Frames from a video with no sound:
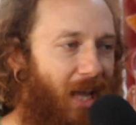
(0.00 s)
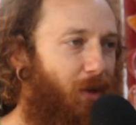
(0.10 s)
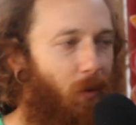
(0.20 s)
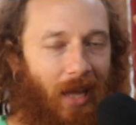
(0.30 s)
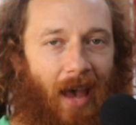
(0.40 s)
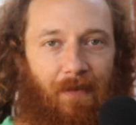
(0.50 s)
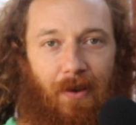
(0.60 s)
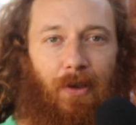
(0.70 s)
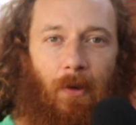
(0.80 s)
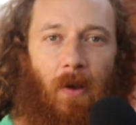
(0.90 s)
That's what we have
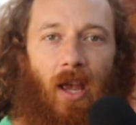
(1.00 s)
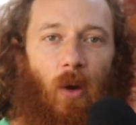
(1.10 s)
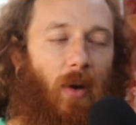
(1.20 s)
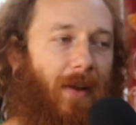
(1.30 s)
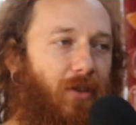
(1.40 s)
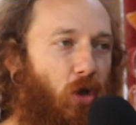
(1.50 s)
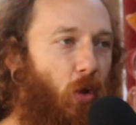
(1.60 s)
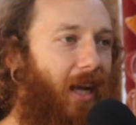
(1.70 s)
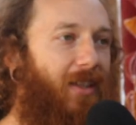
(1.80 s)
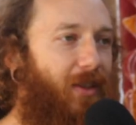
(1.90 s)
to do. We have to
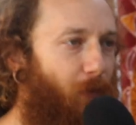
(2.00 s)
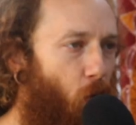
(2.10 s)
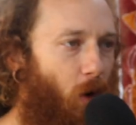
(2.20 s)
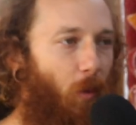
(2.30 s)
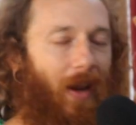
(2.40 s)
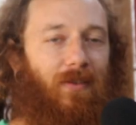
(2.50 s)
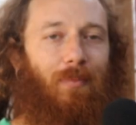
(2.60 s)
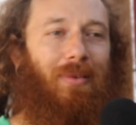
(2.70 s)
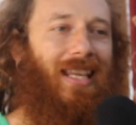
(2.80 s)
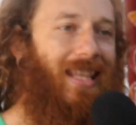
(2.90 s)
transform. We have
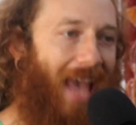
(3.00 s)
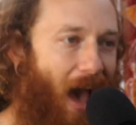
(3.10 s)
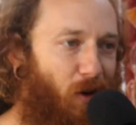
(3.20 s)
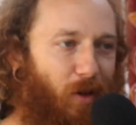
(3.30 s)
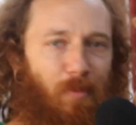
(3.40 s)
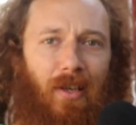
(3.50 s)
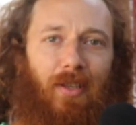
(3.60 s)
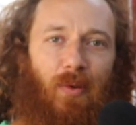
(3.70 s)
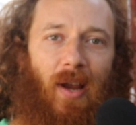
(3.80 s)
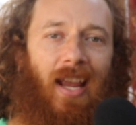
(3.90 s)
to be the
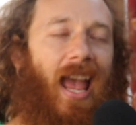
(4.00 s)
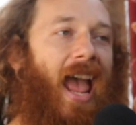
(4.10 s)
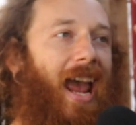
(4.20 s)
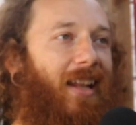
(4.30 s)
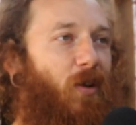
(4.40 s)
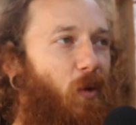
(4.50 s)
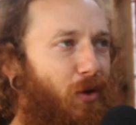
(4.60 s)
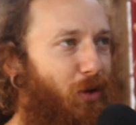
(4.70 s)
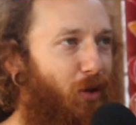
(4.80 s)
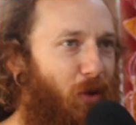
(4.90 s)
alchemist, right? And in
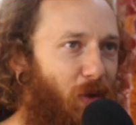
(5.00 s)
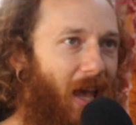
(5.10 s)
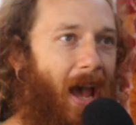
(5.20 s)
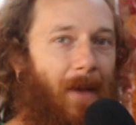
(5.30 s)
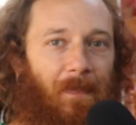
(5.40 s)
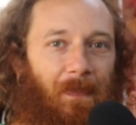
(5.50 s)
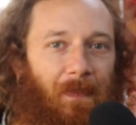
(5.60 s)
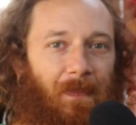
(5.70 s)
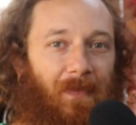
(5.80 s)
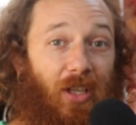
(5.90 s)
order to do that,
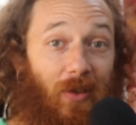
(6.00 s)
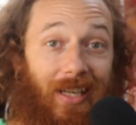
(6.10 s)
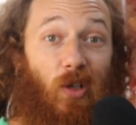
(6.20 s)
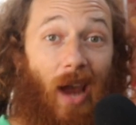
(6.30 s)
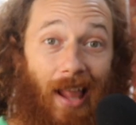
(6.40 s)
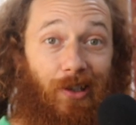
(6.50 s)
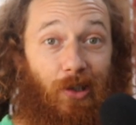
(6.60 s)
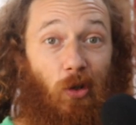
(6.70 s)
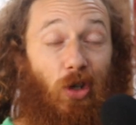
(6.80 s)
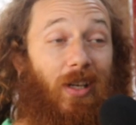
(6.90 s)
you need
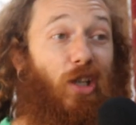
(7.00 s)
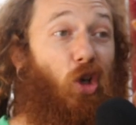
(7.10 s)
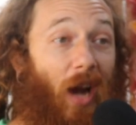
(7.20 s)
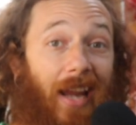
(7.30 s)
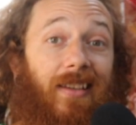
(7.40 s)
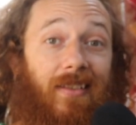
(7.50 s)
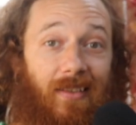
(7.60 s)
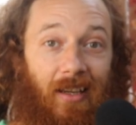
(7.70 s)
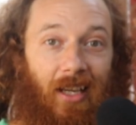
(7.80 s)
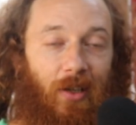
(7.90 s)
gratitude. You need
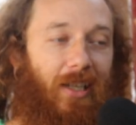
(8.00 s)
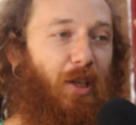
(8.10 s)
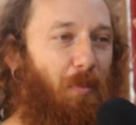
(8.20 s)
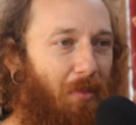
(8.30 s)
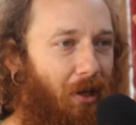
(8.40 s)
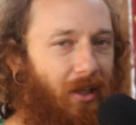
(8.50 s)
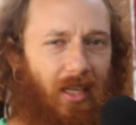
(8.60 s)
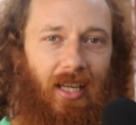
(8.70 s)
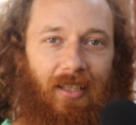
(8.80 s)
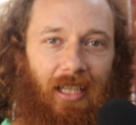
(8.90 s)
grace. You need
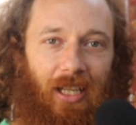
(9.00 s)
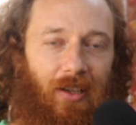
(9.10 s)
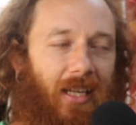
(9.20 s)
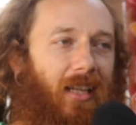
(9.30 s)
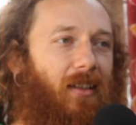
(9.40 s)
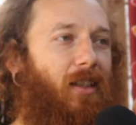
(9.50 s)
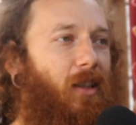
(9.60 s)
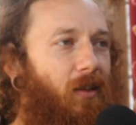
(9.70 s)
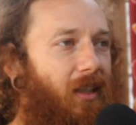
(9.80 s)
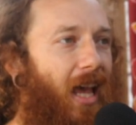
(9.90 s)
humility. You need a
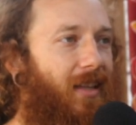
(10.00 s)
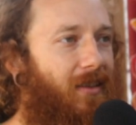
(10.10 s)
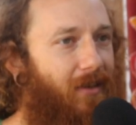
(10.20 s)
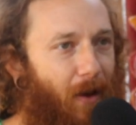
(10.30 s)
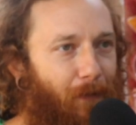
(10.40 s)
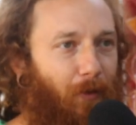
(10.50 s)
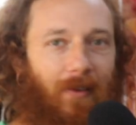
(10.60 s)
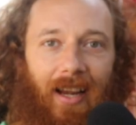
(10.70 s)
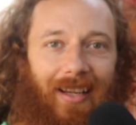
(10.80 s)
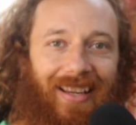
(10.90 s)
little less
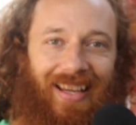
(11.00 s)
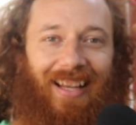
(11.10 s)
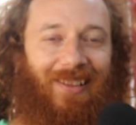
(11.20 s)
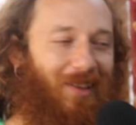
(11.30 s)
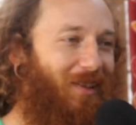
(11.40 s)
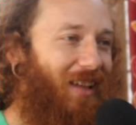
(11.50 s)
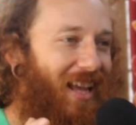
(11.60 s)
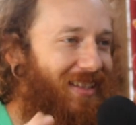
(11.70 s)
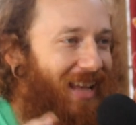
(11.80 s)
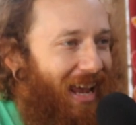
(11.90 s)
suffering, a little
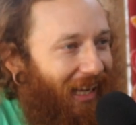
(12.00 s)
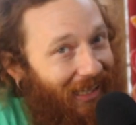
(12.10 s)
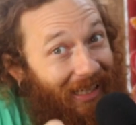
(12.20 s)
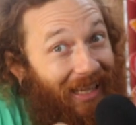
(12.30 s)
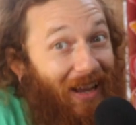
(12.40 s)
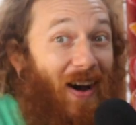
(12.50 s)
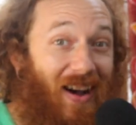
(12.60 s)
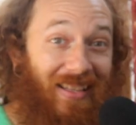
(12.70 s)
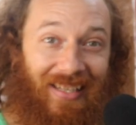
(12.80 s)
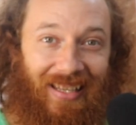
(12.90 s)
less clinging
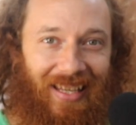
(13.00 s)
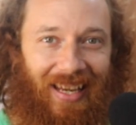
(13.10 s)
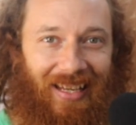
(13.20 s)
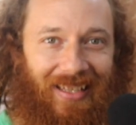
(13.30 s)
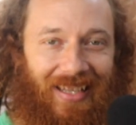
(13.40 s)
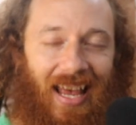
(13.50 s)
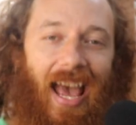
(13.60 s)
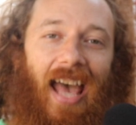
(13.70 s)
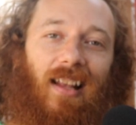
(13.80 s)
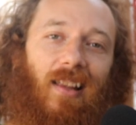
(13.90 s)
on to things,
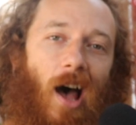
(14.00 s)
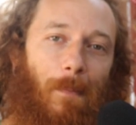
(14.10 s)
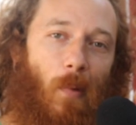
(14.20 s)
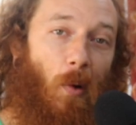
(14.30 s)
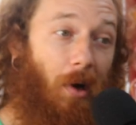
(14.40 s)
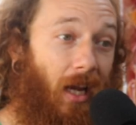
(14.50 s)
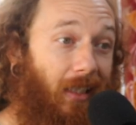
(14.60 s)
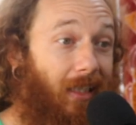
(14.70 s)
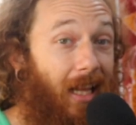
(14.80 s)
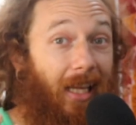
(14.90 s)
and a lot more
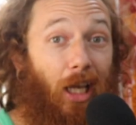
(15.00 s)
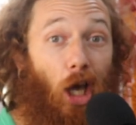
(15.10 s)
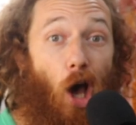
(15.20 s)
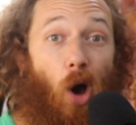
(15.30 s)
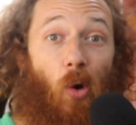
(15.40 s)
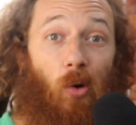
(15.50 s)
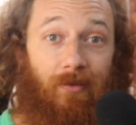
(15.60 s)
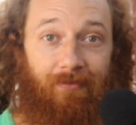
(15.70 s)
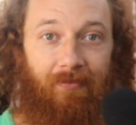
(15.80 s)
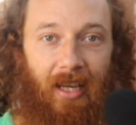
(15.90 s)
letting go.
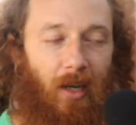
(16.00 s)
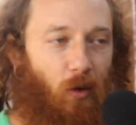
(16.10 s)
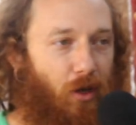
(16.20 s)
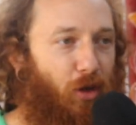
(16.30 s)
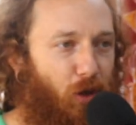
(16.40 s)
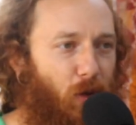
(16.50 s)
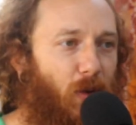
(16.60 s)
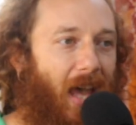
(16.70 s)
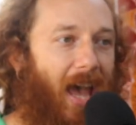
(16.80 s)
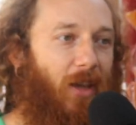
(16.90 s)
And in order to
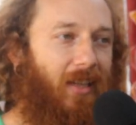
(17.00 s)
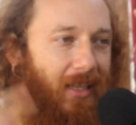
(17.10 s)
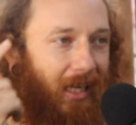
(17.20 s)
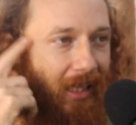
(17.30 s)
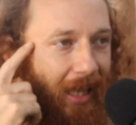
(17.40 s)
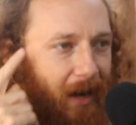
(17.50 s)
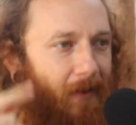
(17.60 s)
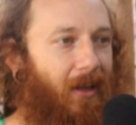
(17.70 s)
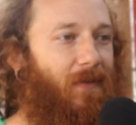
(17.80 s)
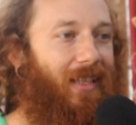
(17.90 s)
do that, you need the
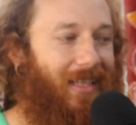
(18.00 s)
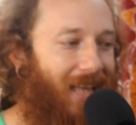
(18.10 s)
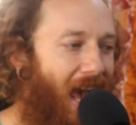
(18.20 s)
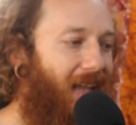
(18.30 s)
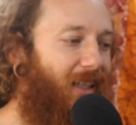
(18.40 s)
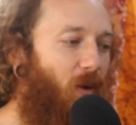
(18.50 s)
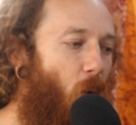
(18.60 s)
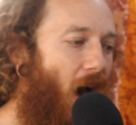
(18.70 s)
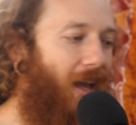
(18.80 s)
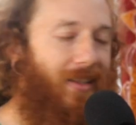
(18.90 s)
clarity of exactly
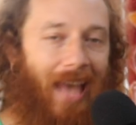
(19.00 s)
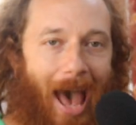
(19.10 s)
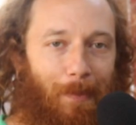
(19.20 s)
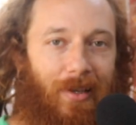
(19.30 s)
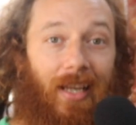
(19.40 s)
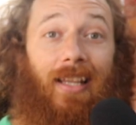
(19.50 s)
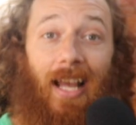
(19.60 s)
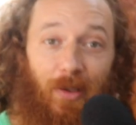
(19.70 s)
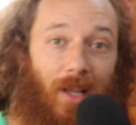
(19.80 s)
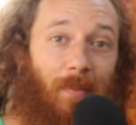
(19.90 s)
why it's happening.
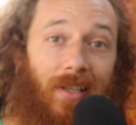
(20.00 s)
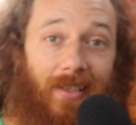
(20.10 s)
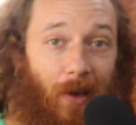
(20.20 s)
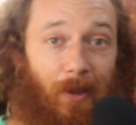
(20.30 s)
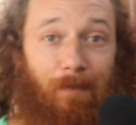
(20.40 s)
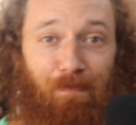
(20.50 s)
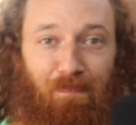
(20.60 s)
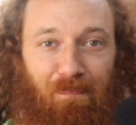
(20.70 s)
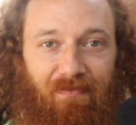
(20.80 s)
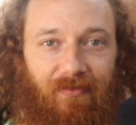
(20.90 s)
And that's what I'm going to tell you.